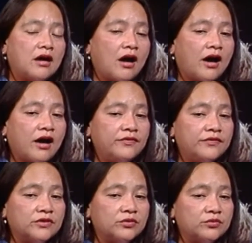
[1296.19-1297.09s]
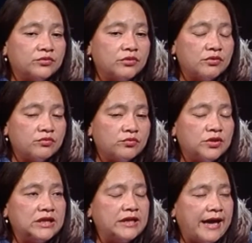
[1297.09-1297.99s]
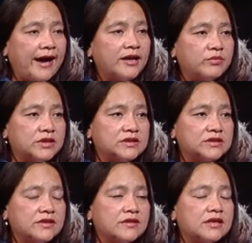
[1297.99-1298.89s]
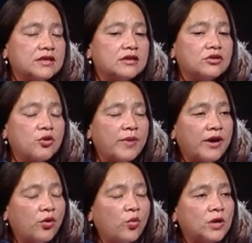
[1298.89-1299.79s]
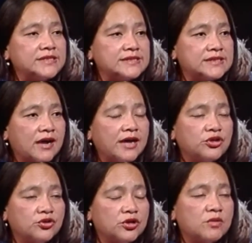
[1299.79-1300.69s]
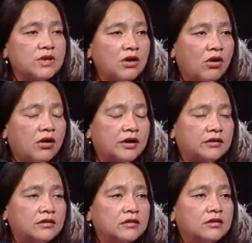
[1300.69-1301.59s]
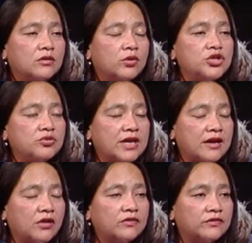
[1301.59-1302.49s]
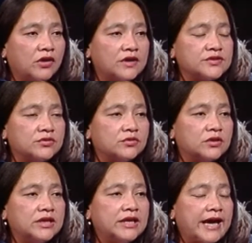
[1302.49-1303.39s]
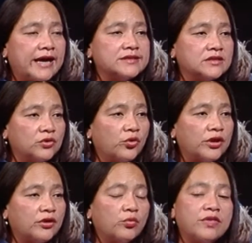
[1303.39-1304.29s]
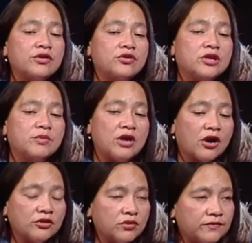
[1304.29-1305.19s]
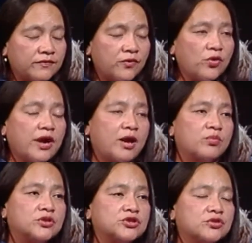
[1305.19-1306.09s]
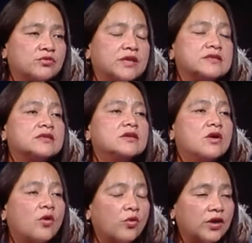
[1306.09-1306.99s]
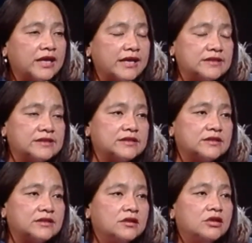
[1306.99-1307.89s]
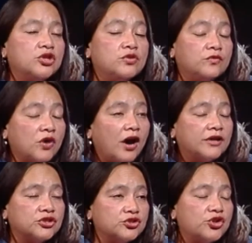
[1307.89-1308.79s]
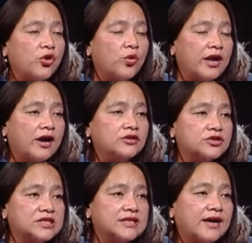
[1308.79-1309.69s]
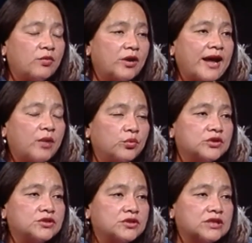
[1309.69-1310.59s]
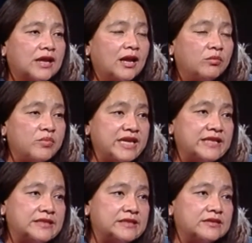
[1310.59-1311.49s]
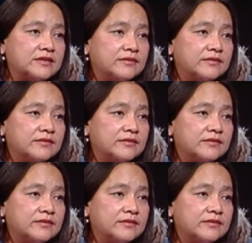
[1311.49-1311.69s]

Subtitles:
I feel really adamant that no matter what side you're going to be on when you get out of law school as a lawyer, whether you're going to be arguing for Aboriginal rights or against it, you've got to know and understand what Aboriginal title means.